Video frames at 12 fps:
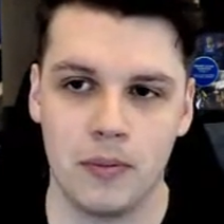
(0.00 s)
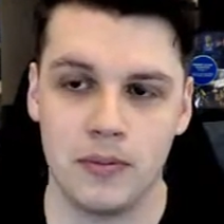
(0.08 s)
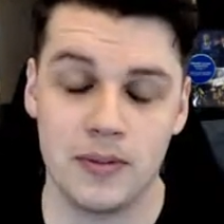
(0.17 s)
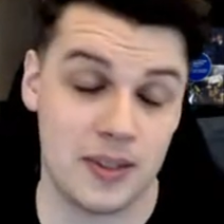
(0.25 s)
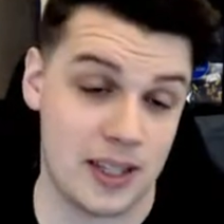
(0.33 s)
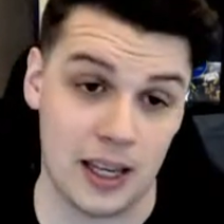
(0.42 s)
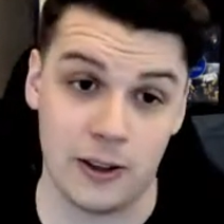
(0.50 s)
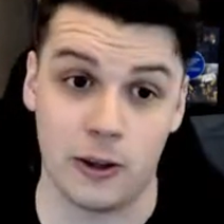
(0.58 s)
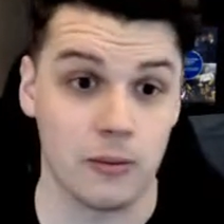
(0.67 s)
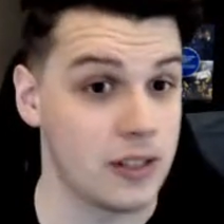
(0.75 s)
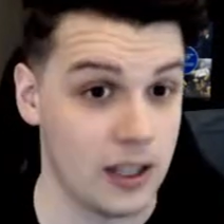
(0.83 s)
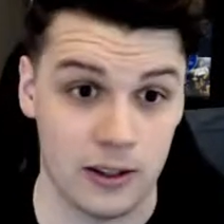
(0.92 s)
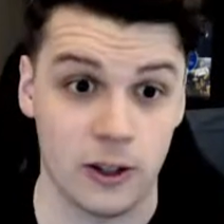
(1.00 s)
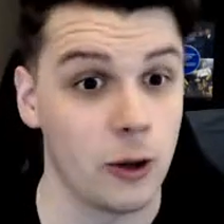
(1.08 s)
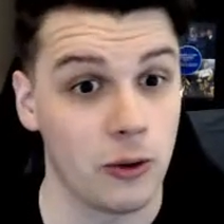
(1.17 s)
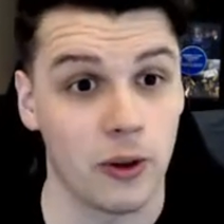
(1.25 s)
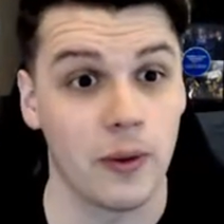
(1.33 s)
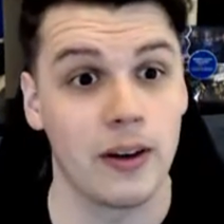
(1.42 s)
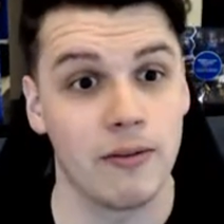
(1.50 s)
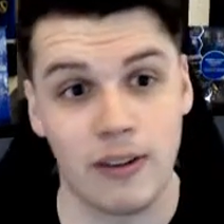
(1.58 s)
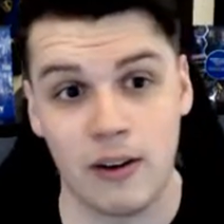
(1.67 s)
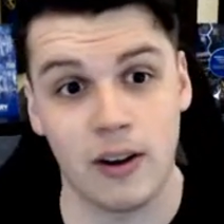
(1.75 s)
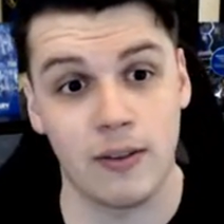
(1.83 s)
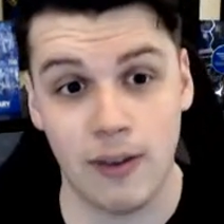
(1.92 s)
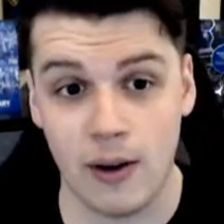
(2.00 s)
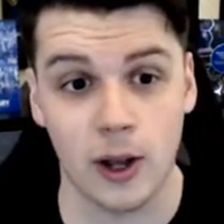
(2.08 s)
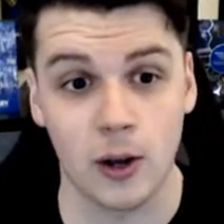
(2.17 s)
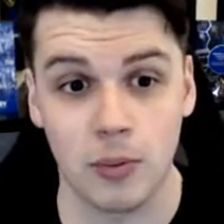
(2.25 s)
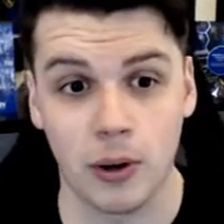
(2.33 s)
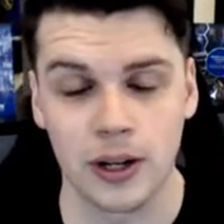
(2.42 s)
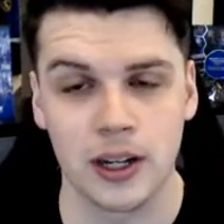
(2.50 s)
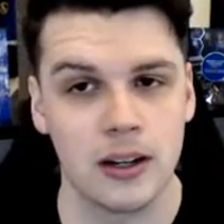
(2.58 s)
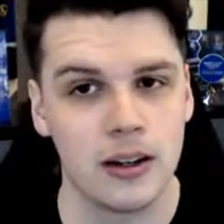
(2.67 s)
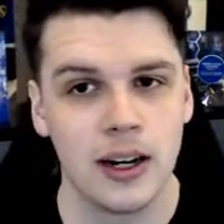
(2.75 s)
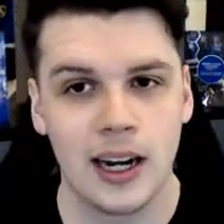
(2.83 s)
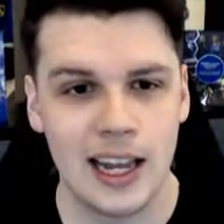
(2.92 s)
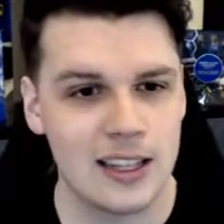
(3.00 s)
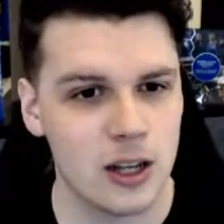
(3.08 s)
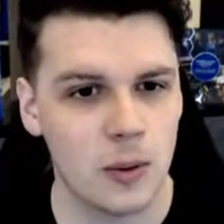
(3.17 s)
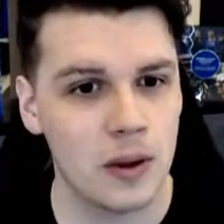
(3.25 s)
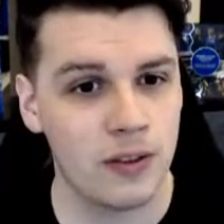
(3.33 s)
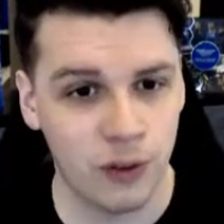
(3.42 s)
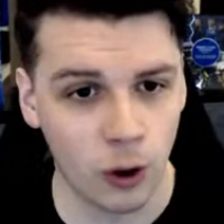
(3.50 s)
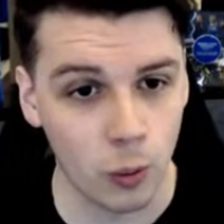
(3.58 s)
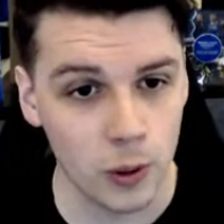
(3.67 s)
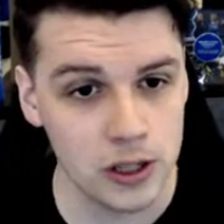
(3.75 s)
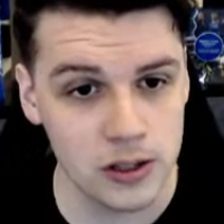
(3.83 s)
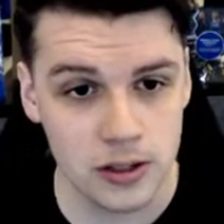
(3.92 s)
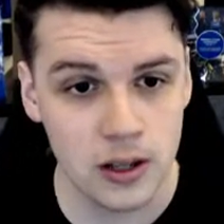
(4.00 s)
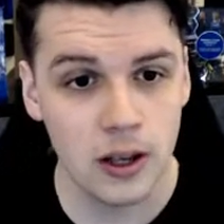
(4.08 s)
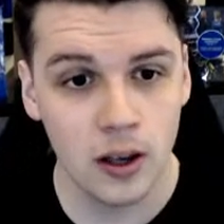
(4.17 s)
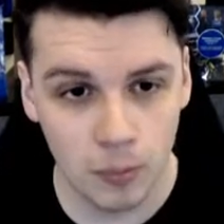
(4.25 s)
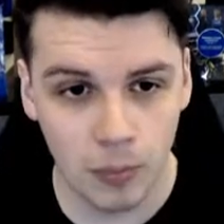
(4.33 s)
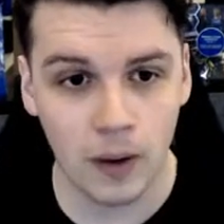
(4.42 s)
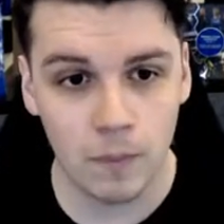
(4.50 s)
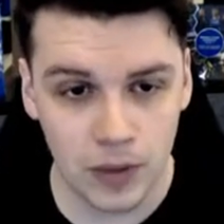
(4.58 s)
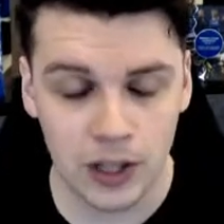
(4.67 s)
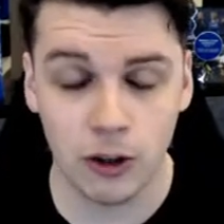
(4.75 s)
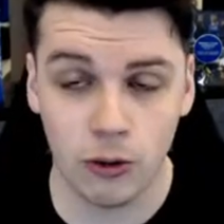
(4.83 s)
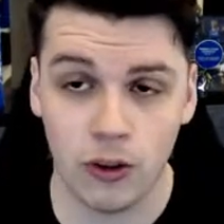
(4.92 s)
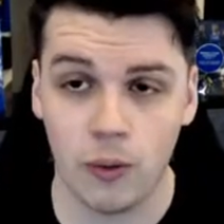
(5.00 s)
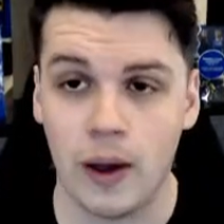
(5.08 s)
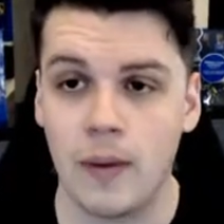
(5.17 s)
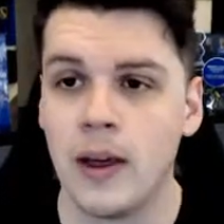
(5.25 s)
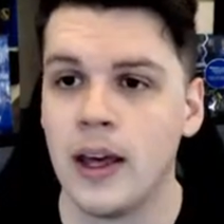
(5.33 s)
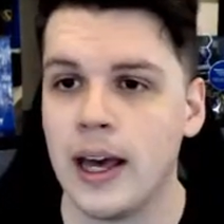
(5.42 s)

City do it. Very, very good point. Less so with forwards, but they do it.